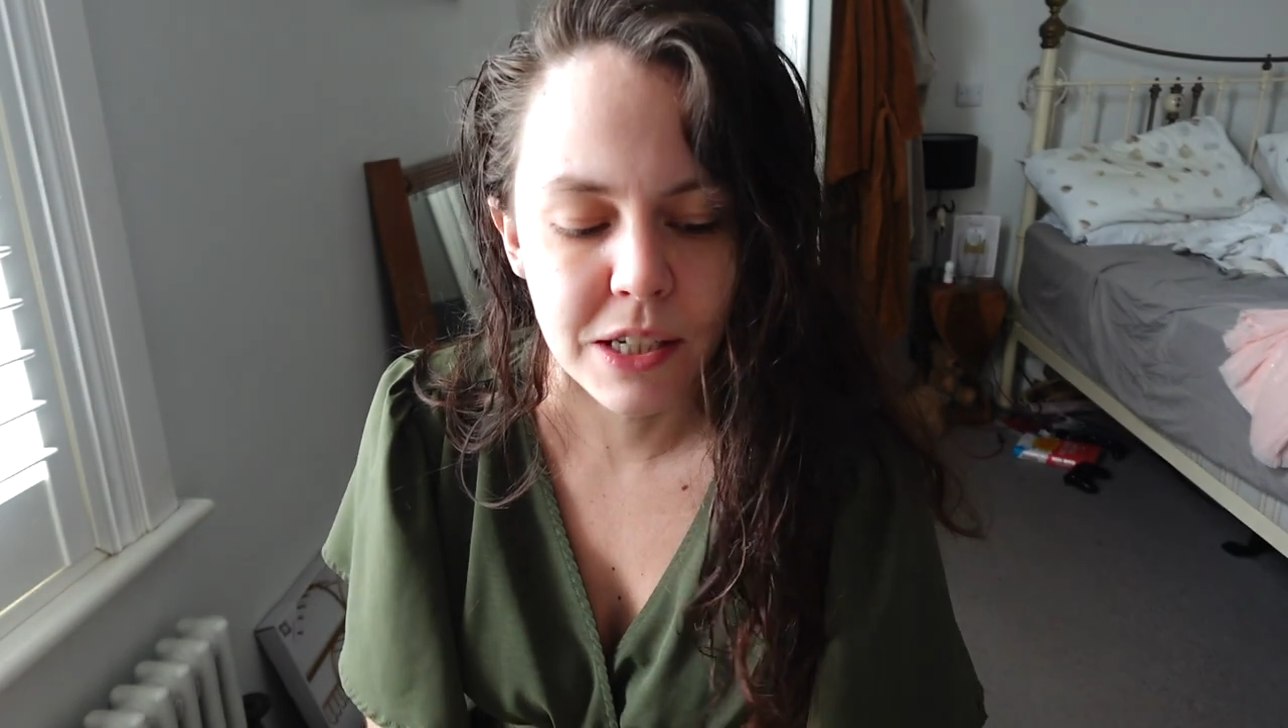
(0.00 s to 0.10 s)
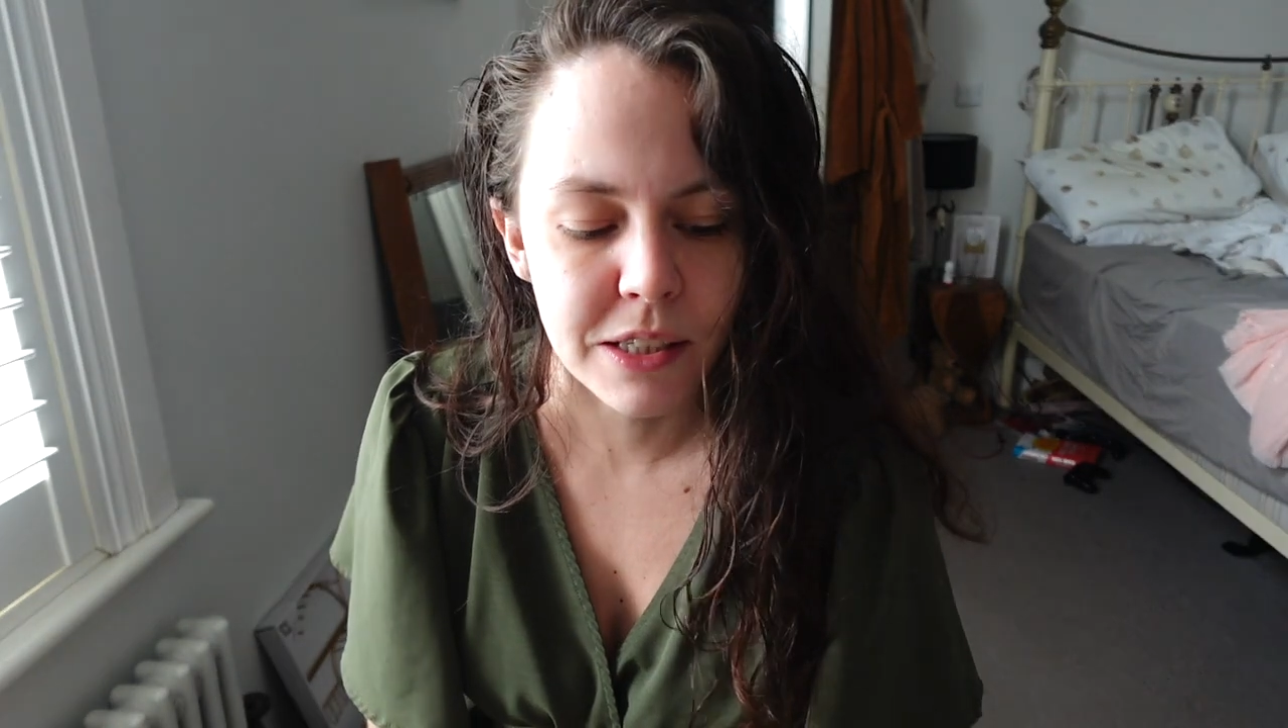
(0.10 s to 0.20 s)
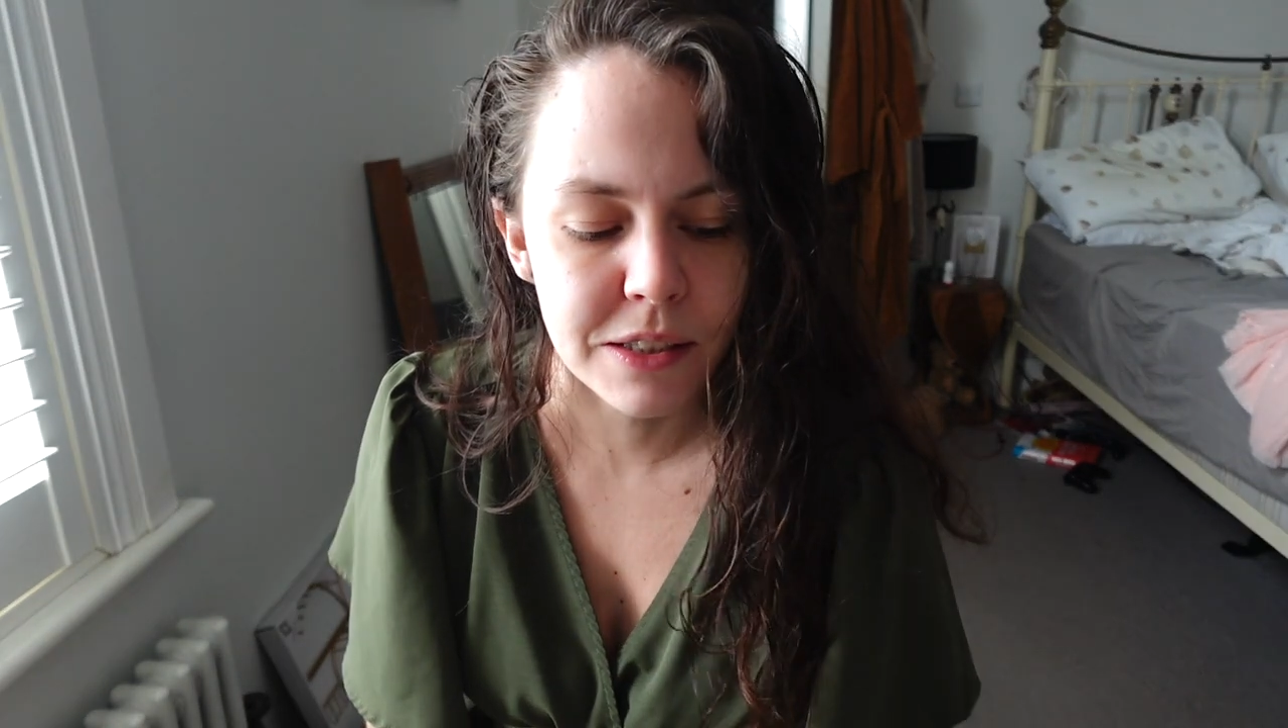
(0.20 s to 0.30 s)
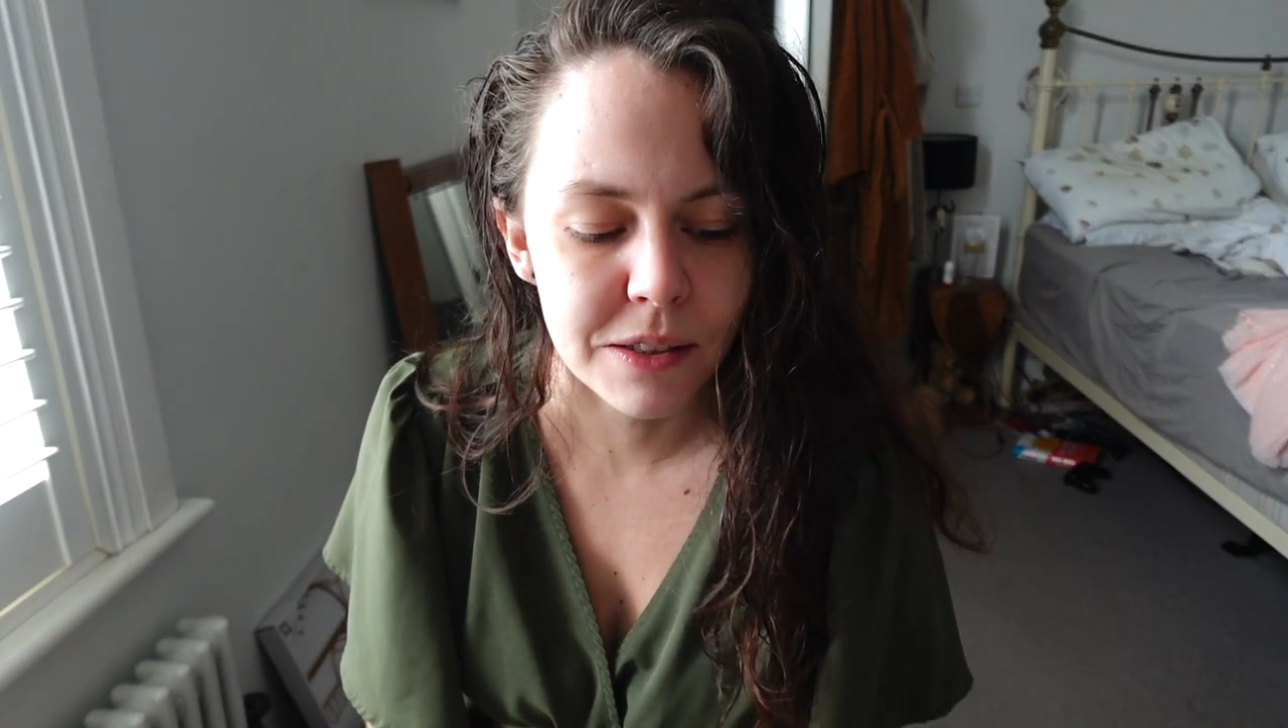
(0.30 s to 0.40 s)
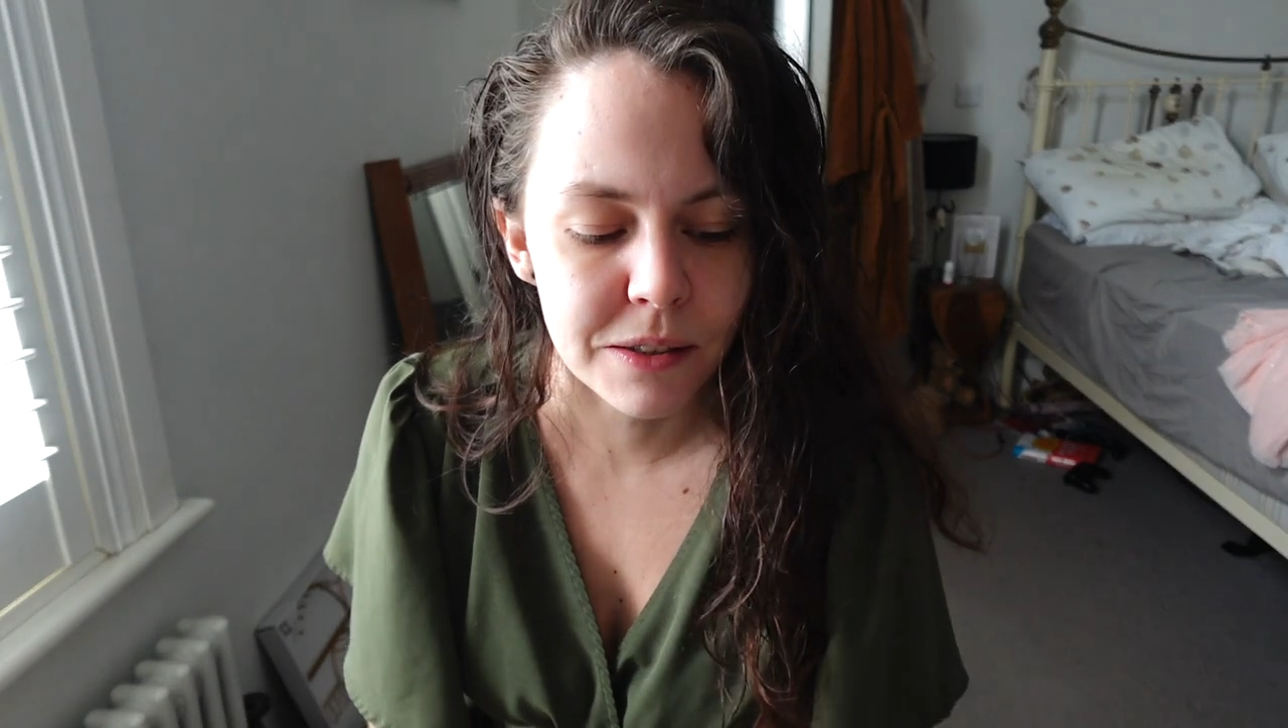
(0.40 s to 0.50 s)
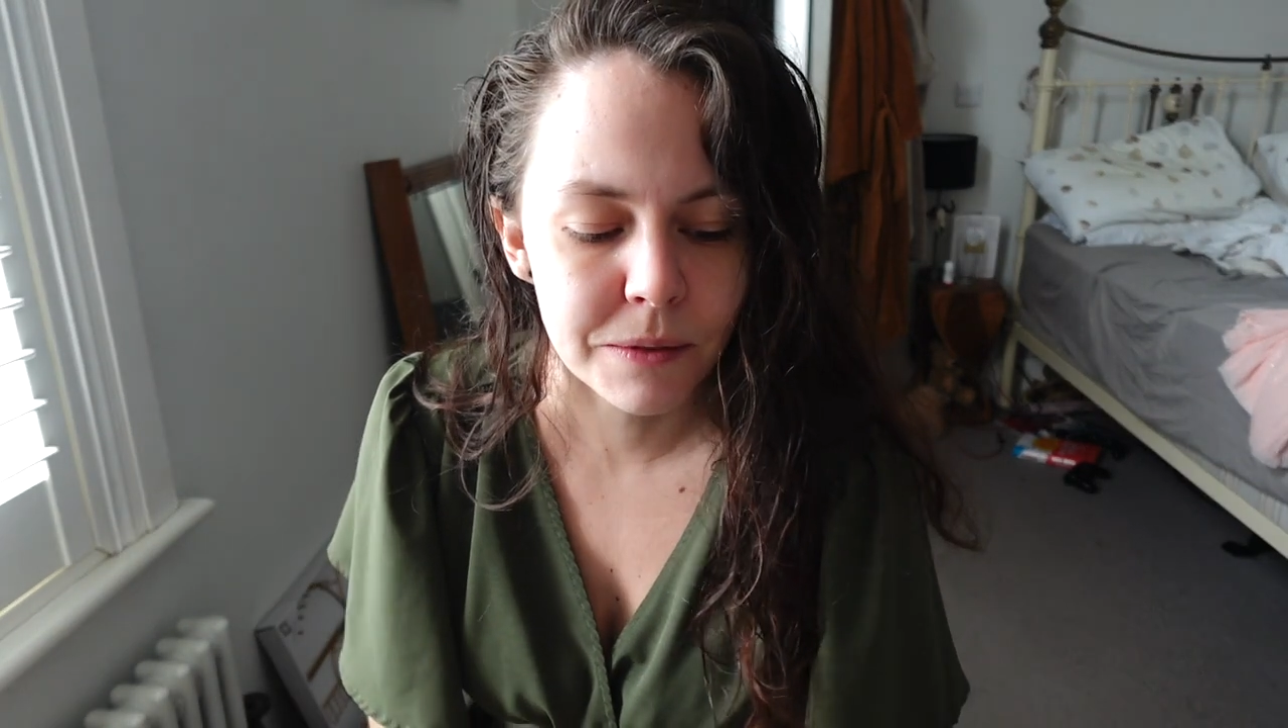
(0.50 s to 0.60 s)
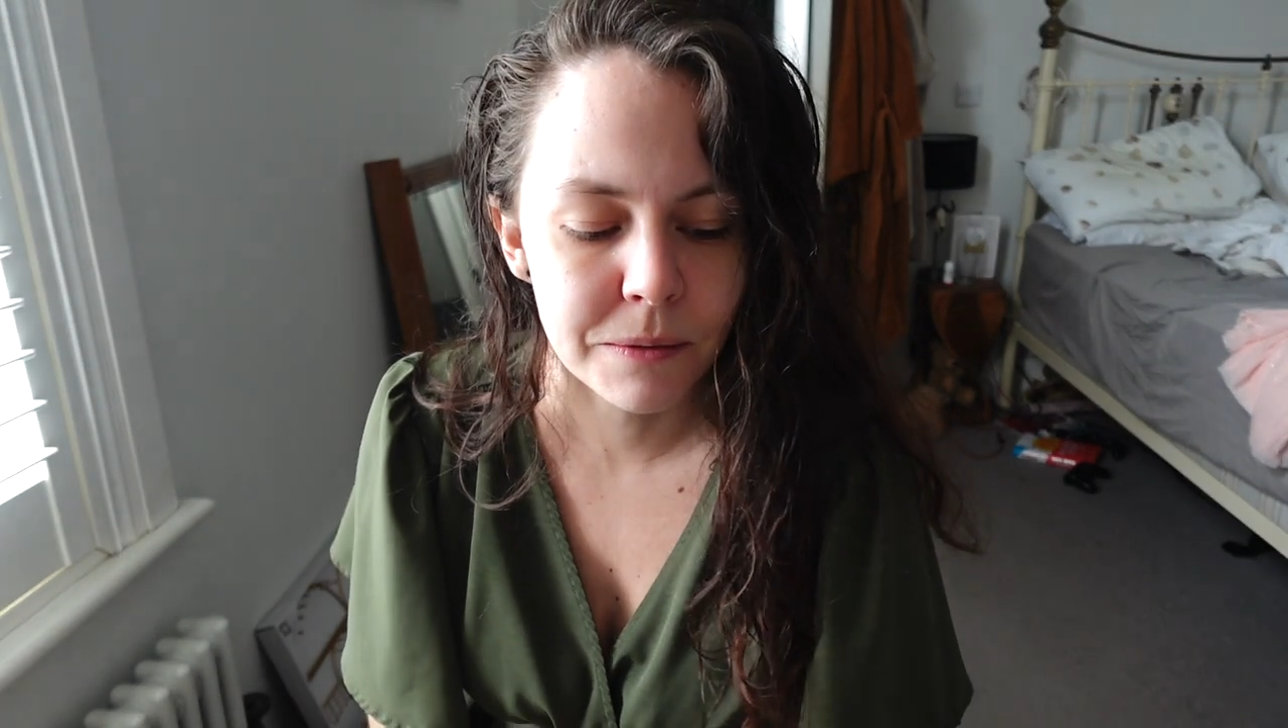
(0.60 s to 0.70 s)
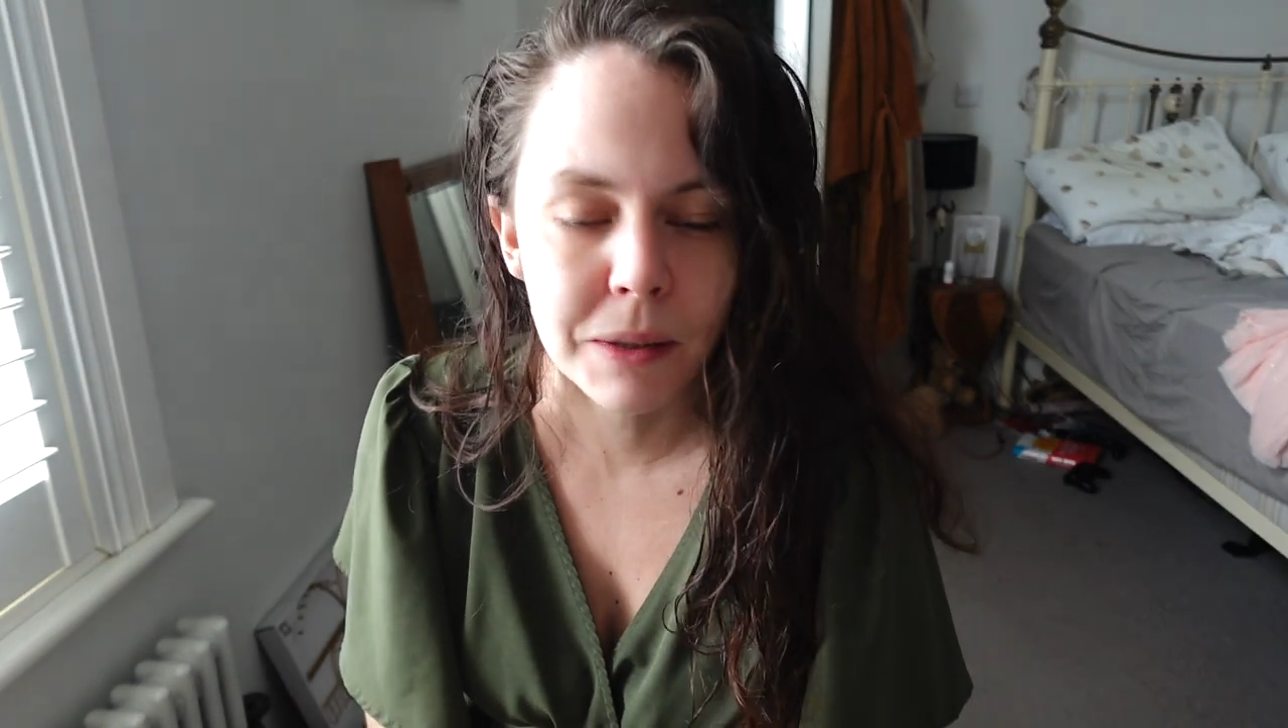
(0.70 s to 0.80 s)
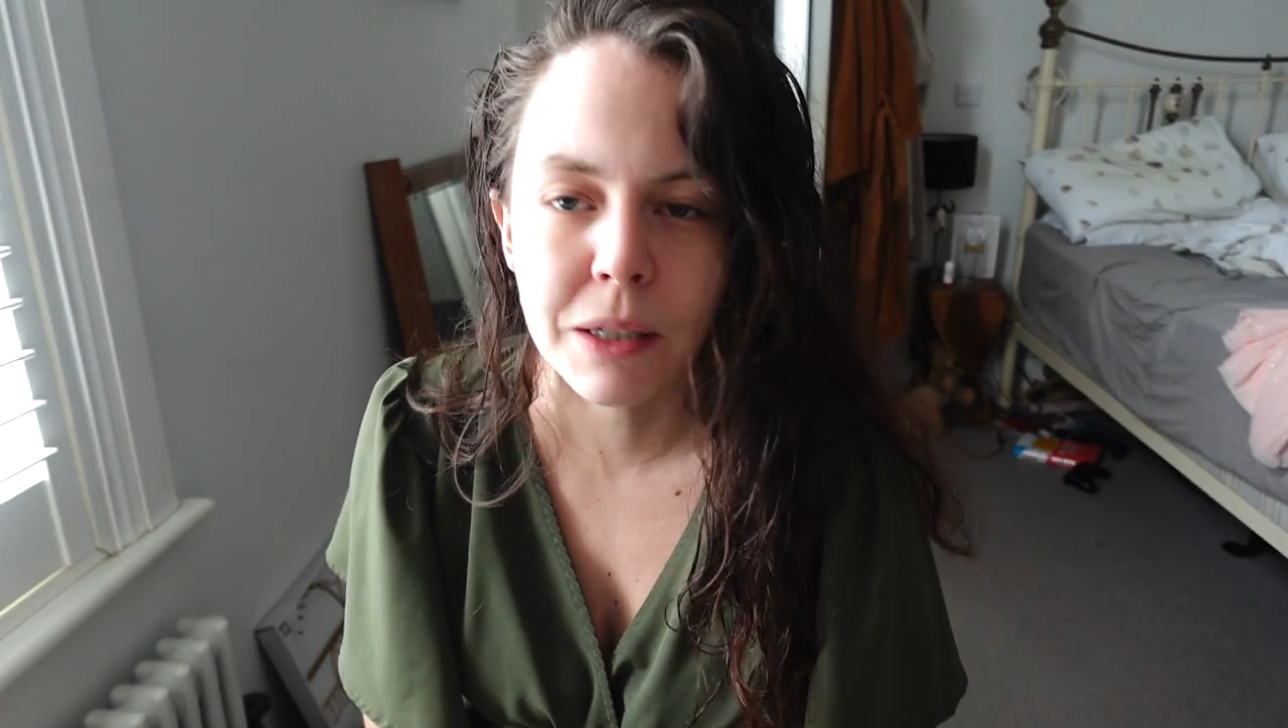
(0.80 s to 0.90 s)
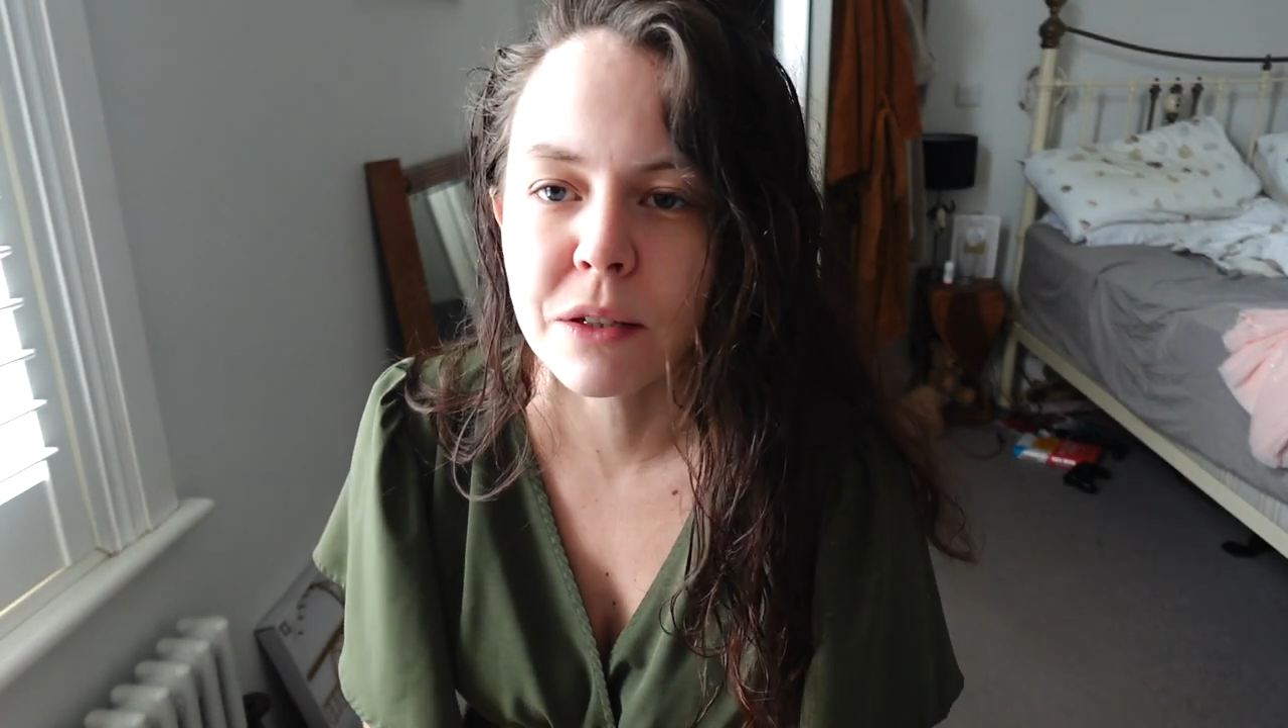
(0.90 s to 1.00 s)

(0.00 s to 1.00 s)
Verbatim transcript: It's about